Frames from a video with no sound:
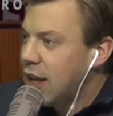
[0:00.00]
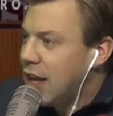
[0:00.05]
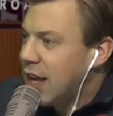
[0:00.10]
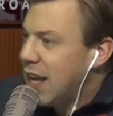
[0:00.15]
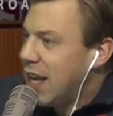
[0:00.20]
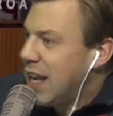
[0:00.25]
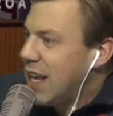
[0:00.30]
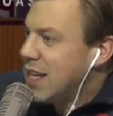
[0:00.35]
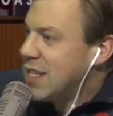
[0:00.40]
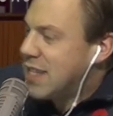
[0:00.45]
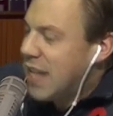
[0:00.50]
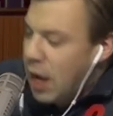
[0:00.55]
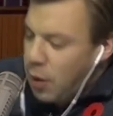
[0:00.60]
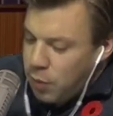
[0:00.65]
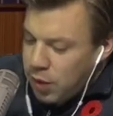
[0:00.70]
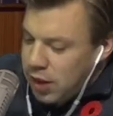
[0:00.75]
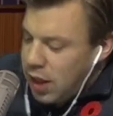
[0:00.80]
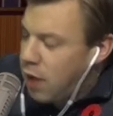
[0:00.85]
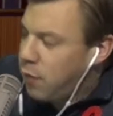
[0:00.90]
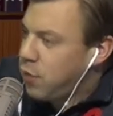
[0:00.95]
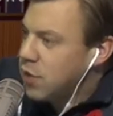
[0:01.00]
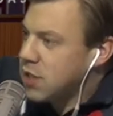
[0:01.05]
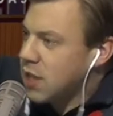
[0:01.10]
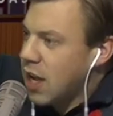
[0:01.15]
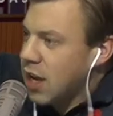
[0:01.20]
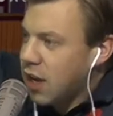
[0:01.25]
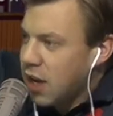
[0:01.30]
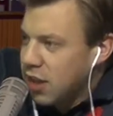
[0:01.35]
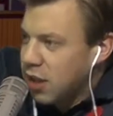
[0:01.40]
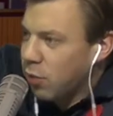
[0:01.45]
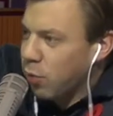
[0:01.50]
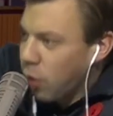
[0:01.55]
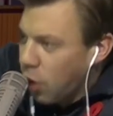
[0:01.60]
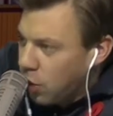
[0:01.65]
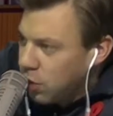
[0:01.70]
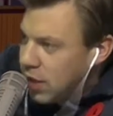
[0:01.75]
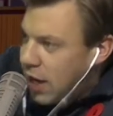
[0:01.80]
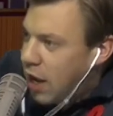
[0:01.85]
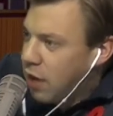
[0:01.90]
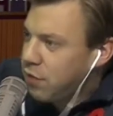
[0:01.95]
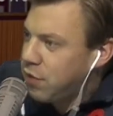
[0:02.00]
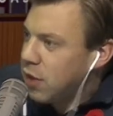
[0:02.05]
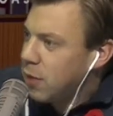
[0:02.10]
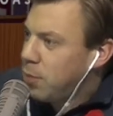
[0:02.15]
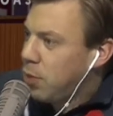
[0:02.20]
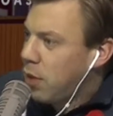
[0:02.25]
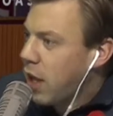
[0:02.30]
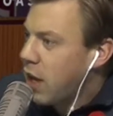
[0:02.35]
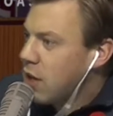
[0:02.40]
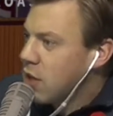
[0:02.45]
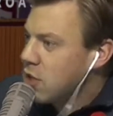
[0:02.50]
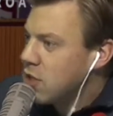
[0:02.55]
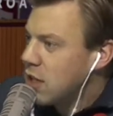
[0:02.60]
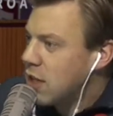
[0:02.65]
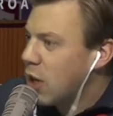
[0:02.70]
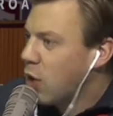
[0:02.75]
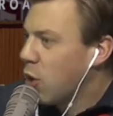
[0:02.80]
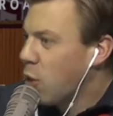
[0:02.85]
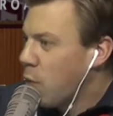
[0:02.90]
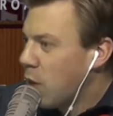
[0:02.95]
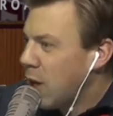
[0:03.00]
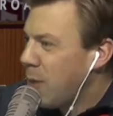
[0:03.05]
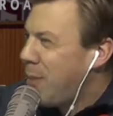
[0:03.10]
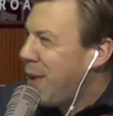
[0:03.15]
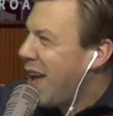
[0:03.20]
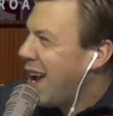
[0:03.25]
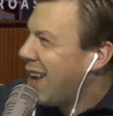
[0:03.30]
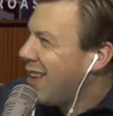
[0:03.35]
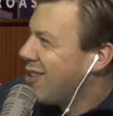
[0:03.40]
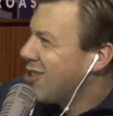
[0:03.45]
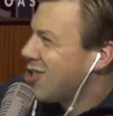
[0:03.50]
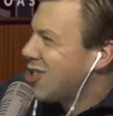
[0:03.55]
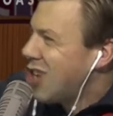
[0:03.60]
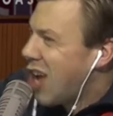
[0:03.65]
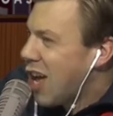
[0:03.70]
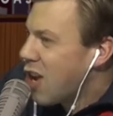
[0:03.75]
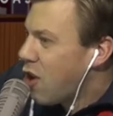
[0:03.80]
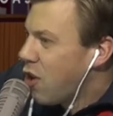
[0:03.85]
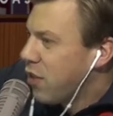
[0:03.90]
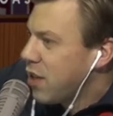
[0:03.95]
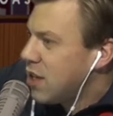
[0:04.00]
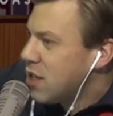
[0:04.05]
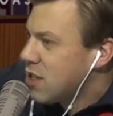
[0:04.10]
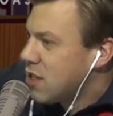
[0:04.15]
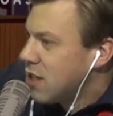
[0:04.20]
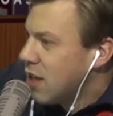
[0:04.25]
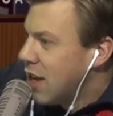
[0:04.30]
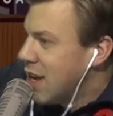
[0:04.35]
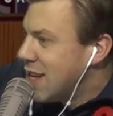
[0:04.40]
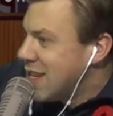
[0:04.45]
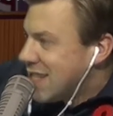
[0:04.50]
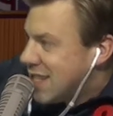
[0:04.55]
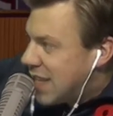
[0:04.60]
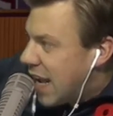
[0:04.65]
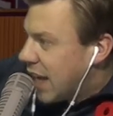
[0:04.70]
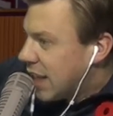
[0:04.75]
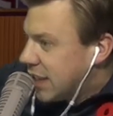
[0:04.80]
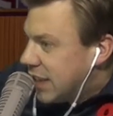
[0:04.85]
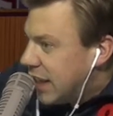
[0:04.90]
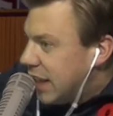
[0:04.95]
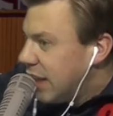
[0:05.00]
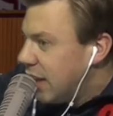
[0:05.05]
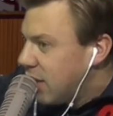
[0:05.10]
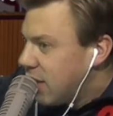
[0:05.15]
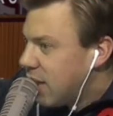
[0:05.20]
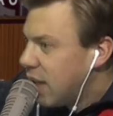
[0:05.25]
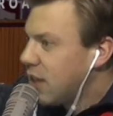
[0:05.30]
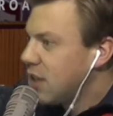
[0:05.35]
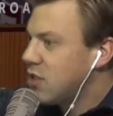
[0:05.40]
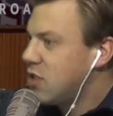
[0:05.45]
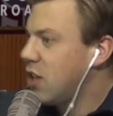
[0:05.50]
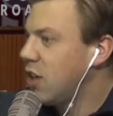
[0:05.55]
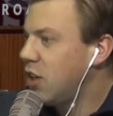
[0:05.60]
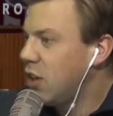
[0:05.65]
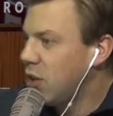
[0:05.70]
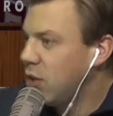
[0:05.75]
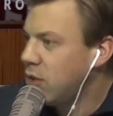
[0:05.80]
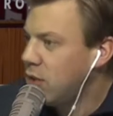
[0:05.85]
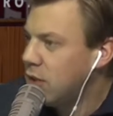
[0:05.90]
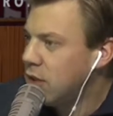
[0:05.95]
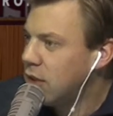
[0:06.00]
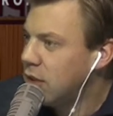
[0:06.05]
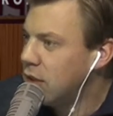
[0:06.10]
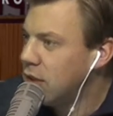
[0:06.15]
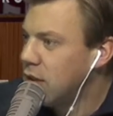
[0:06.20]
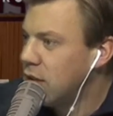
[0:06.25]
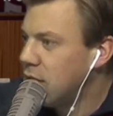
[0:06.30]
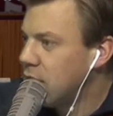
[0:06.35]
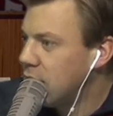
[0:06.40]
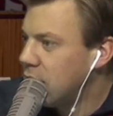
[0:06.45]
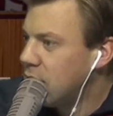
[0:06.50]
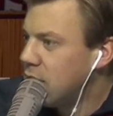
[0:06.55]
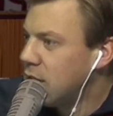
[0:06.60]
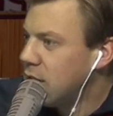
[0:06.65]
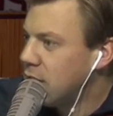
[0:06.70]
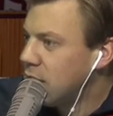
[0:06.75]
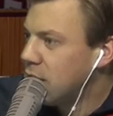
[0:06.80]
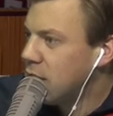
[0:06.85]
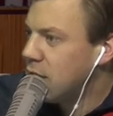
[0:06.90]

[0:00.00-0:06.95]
is that what life is like on the road now for the players? And they go to Winnipeg and there's not all these sexy things to do? I don't know. When I when